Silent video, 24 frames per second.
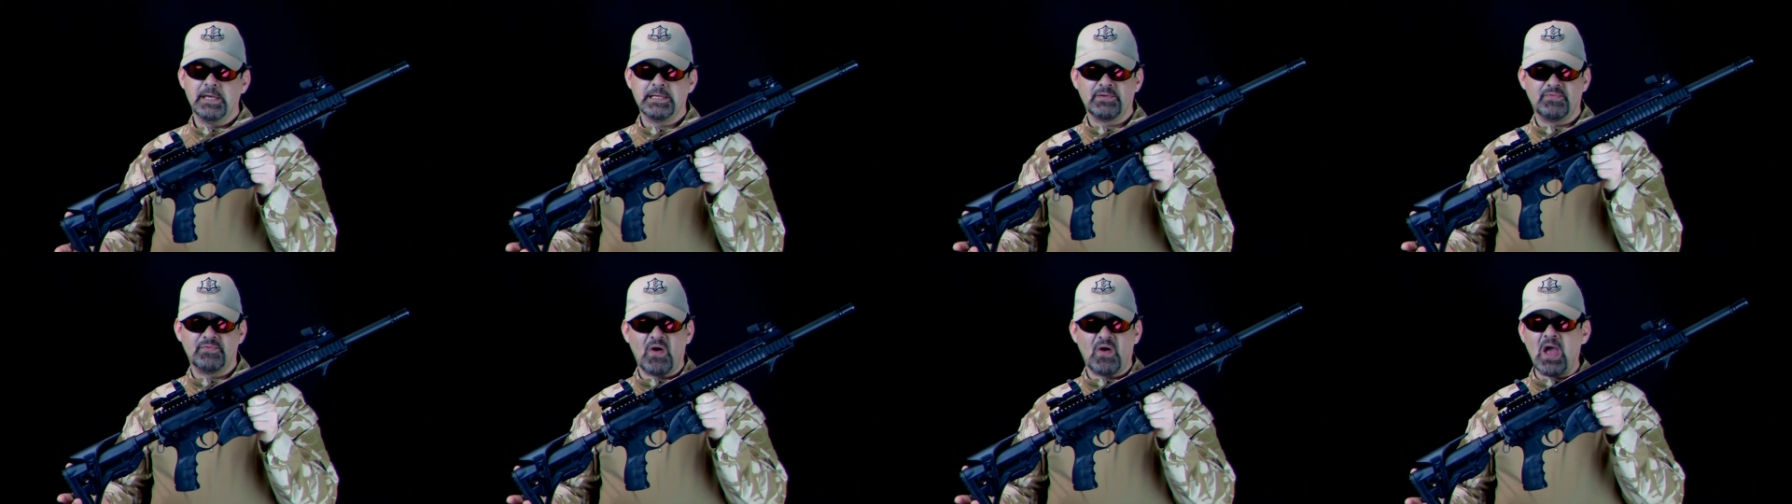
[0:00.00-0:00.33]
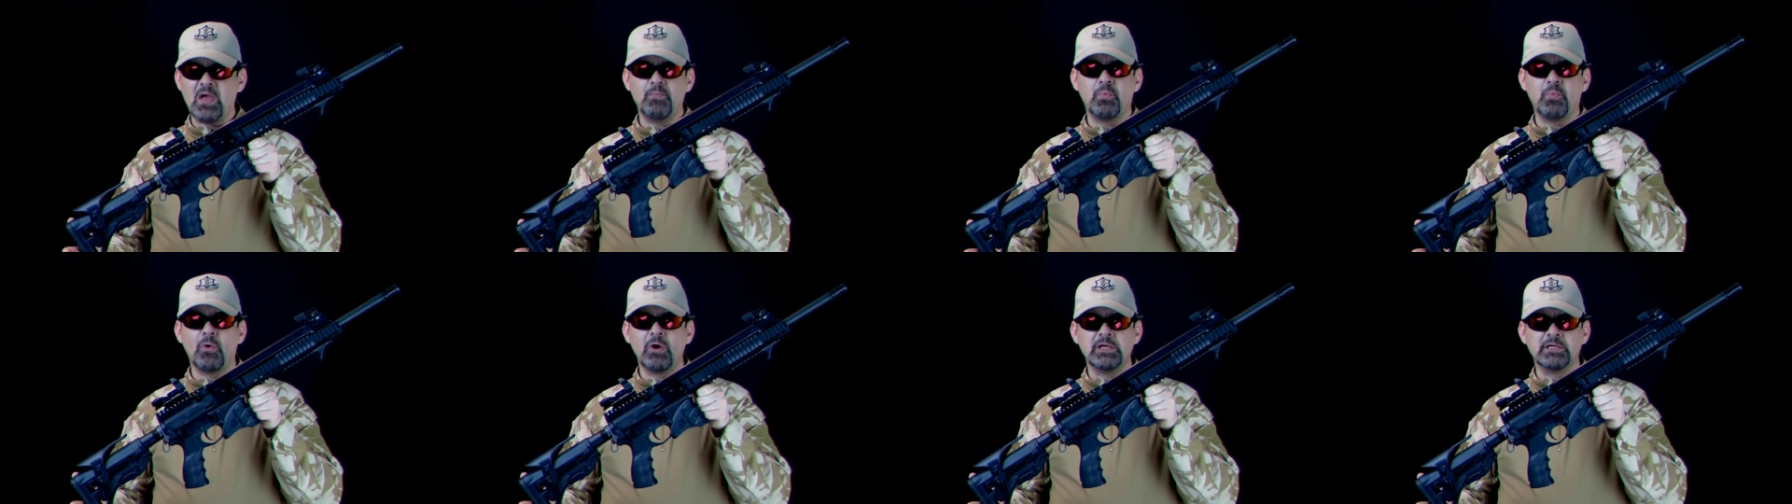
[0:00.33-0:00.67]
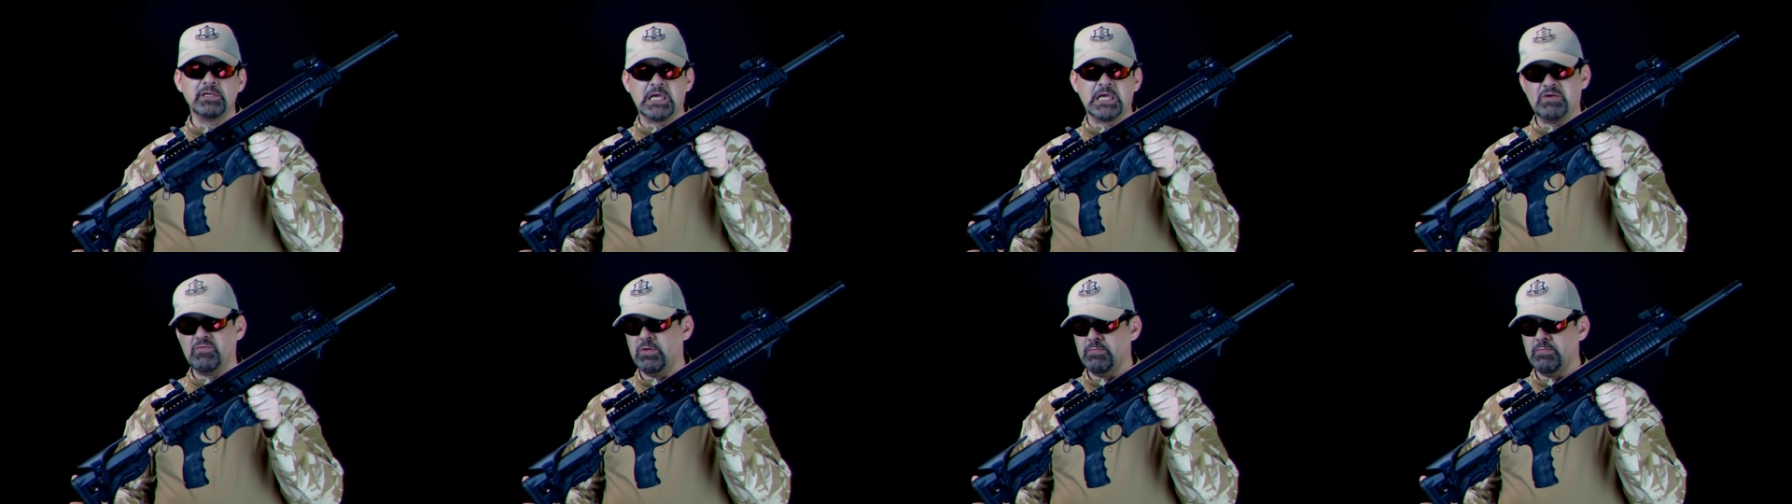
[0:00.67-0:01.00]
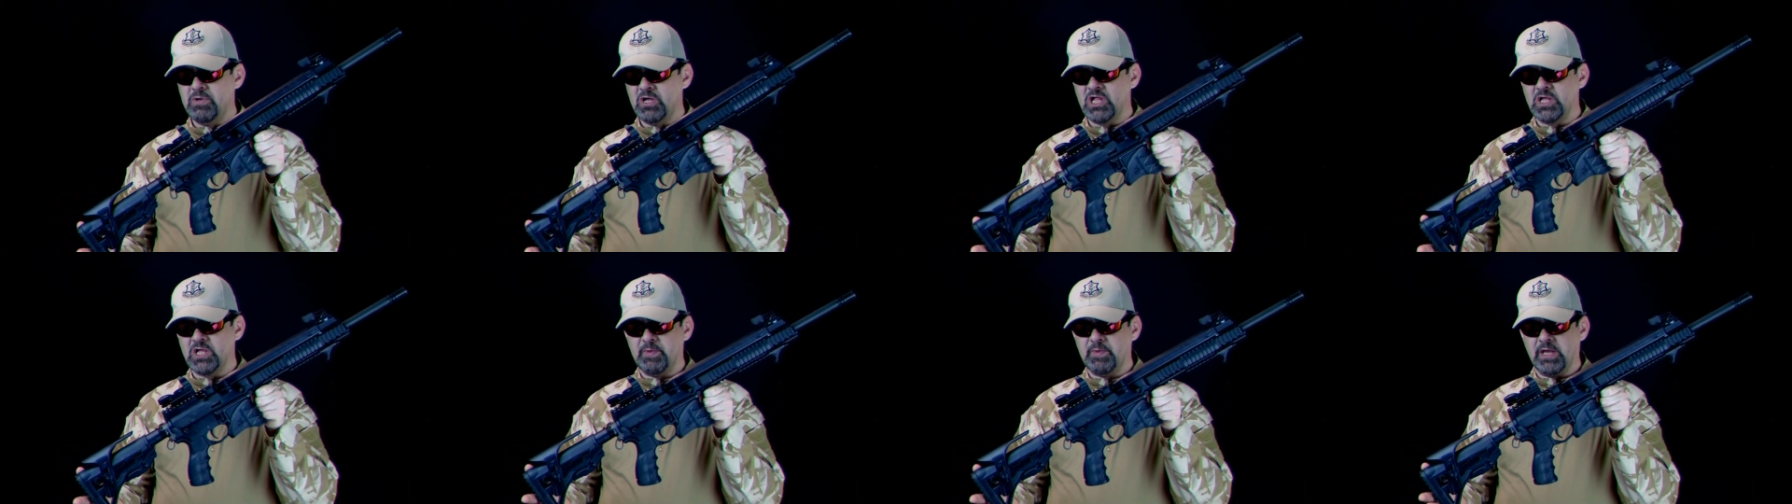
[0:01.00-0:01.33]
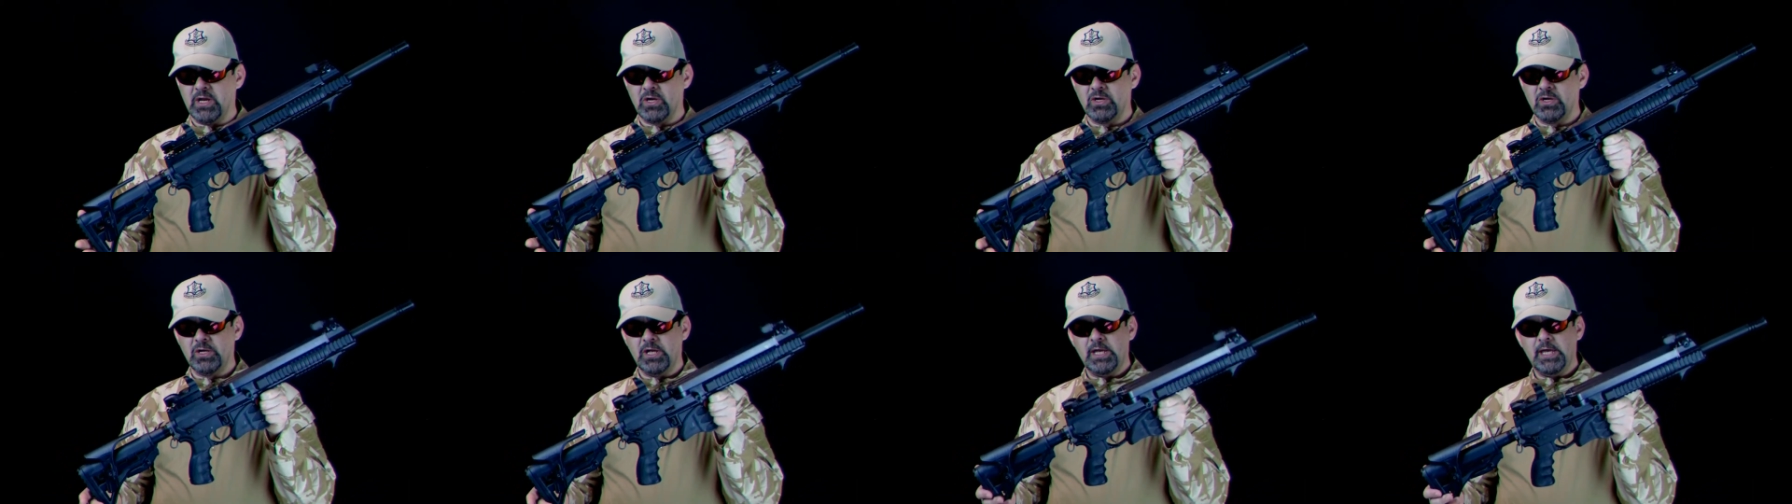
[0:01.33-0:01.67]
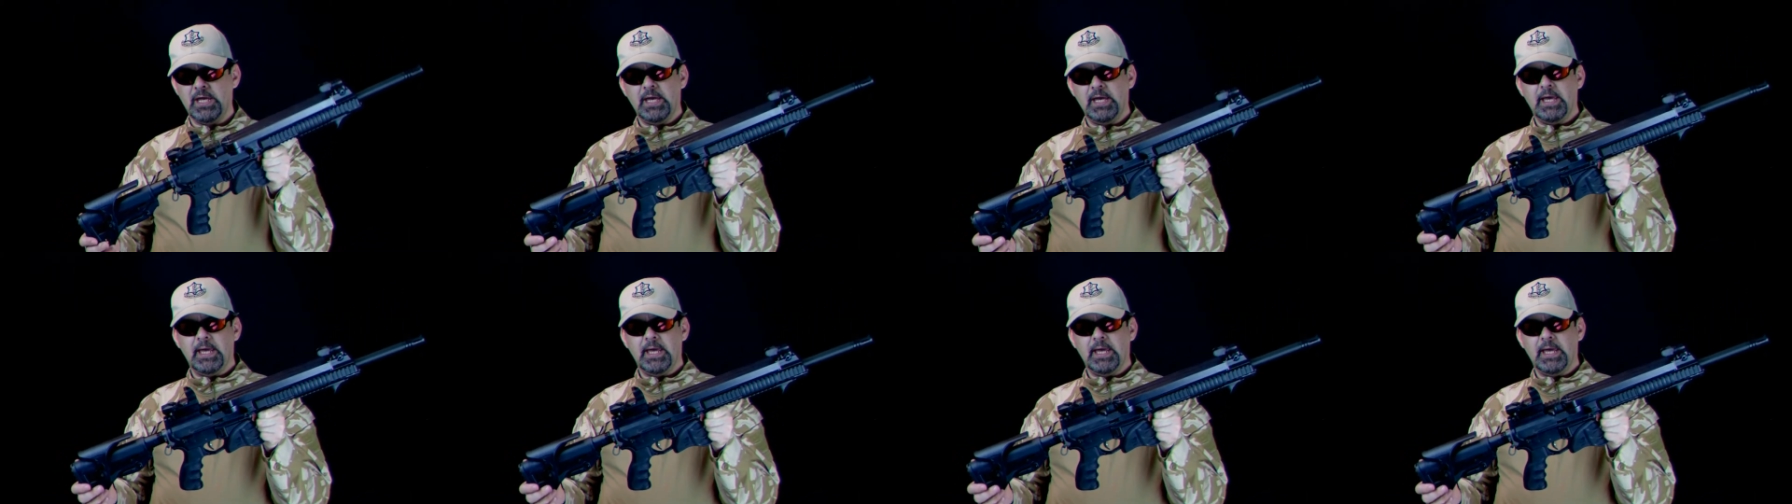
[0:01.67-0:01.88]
It's 5.7 millimeter,